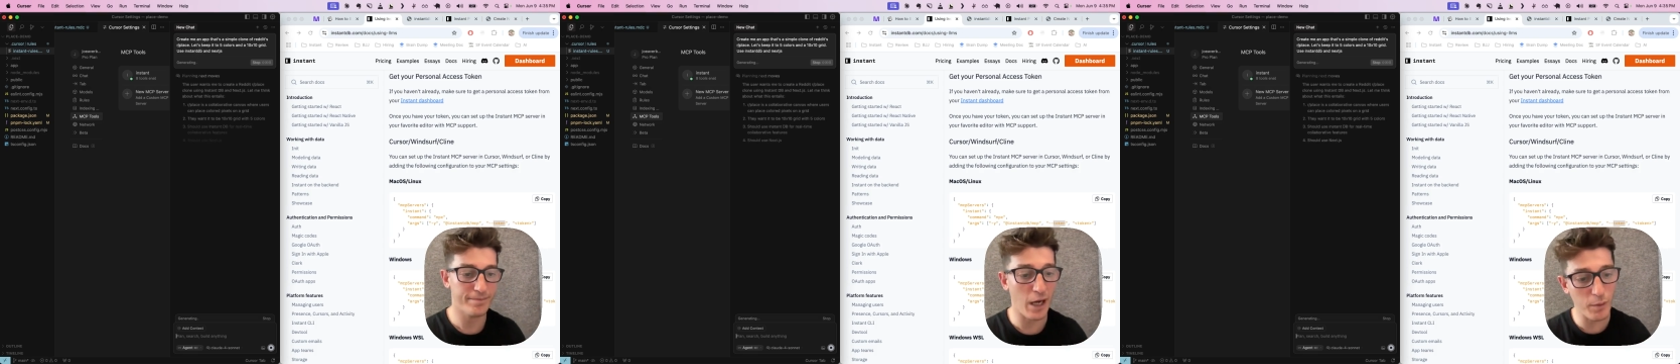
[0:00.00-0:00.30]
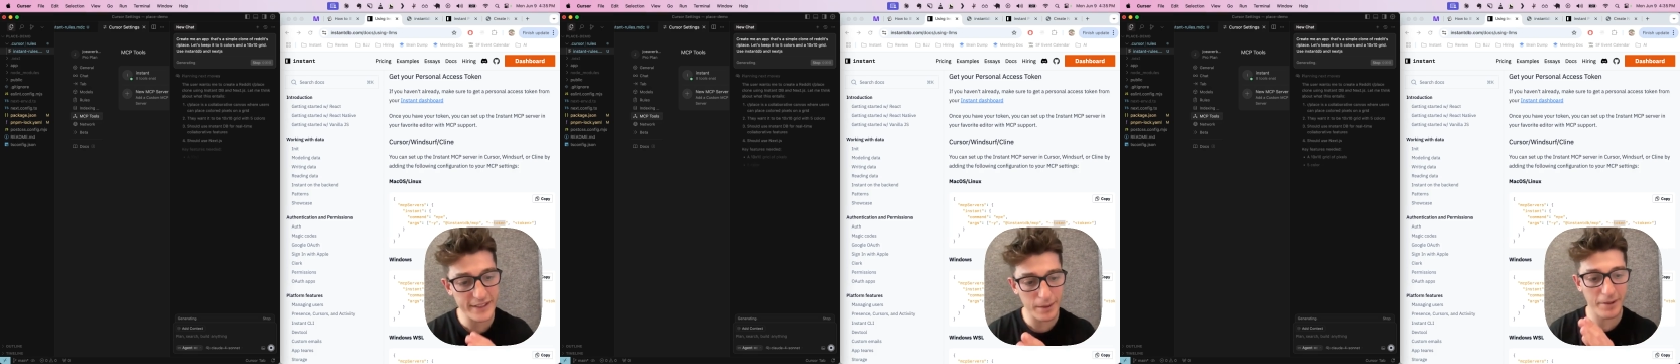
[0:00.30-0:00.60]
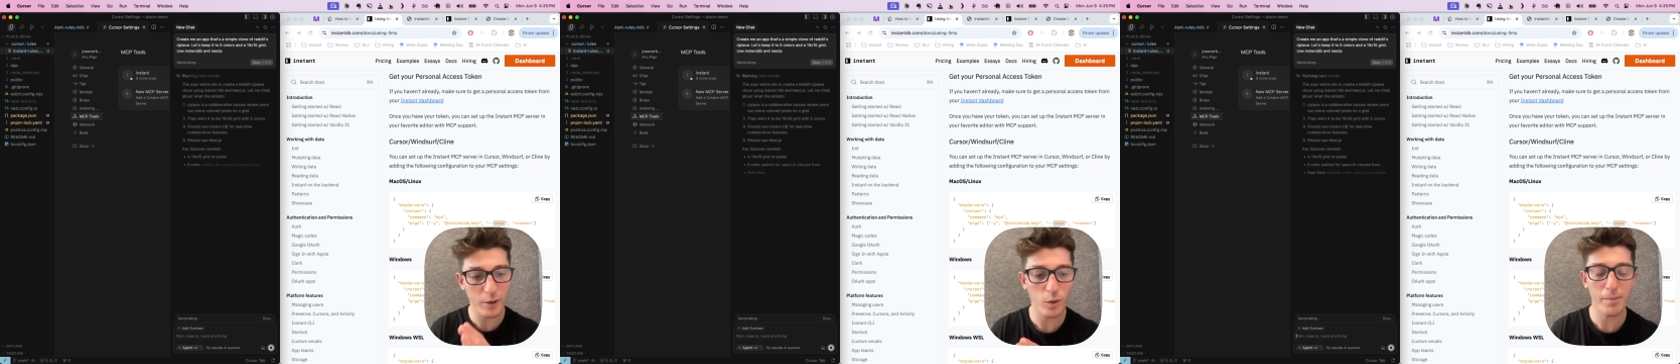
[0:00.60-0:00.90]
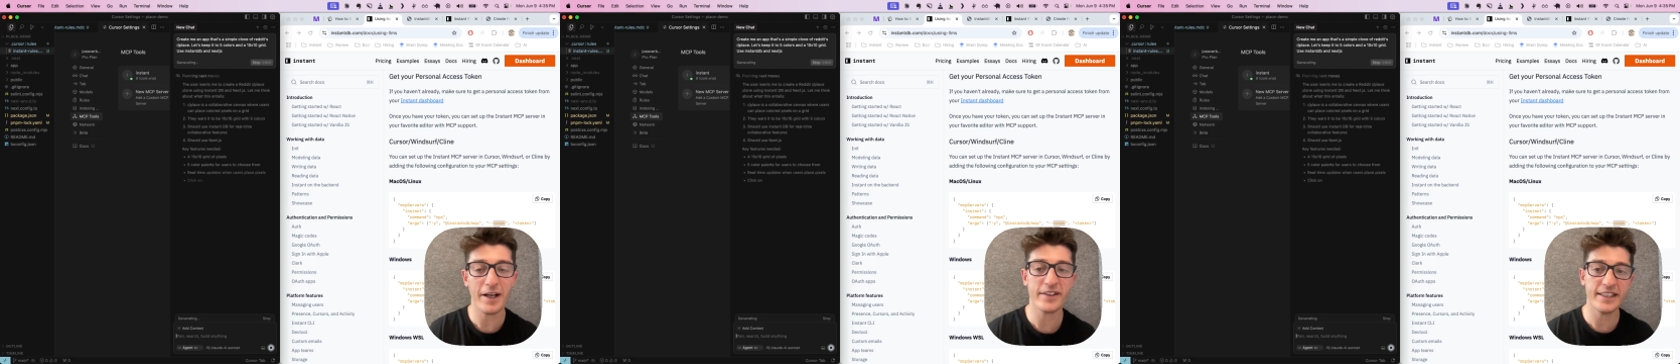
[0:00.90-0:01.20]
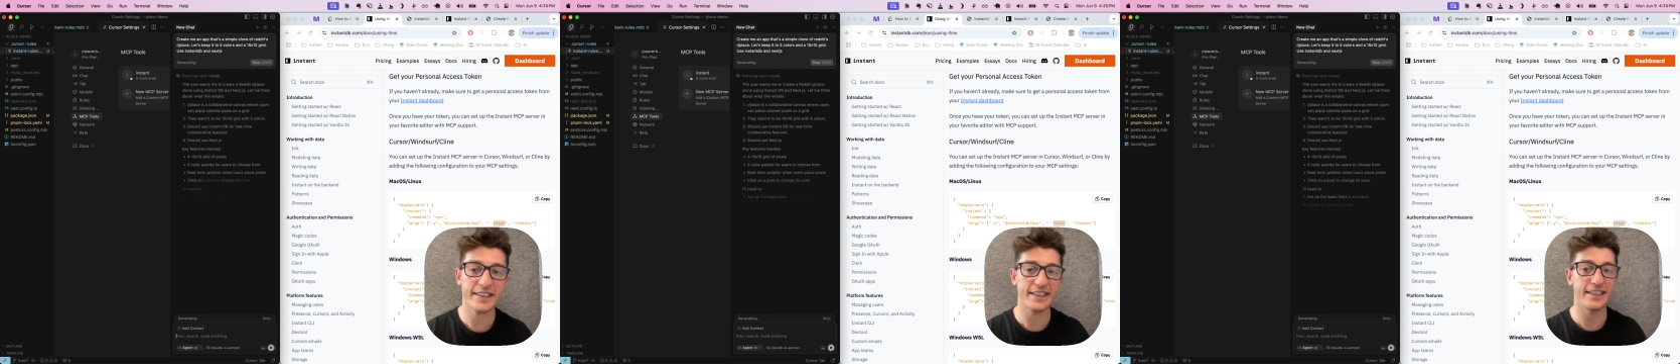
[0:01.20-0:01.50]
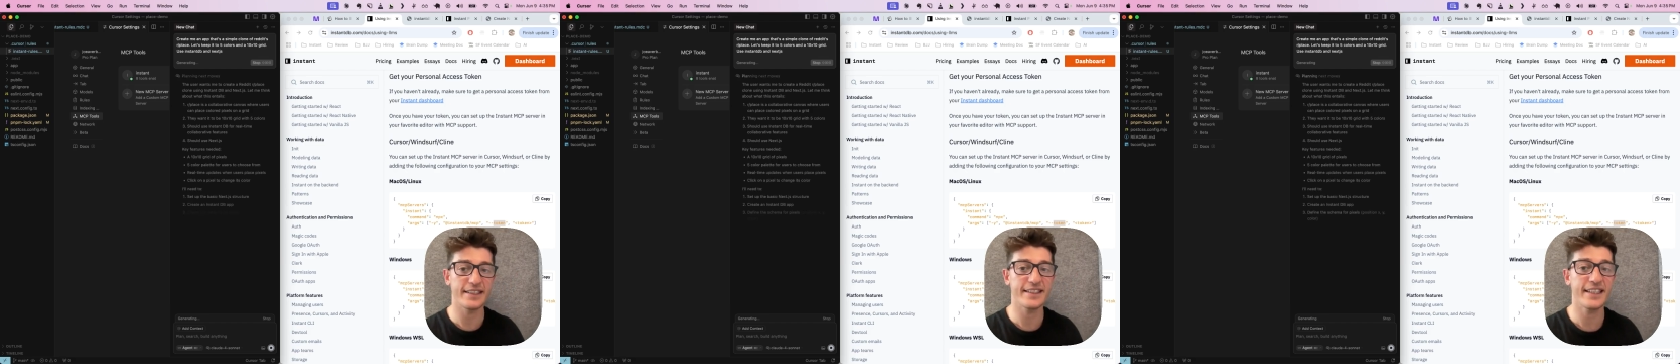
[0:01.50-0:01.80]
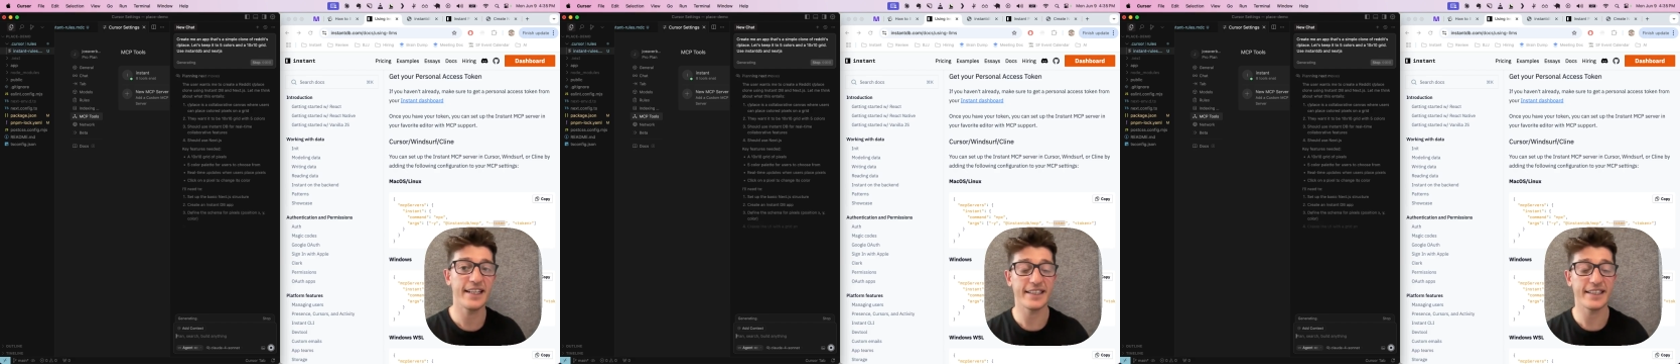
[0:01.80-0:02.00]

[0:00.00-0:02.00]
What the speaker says: Now what's going to be cool about this is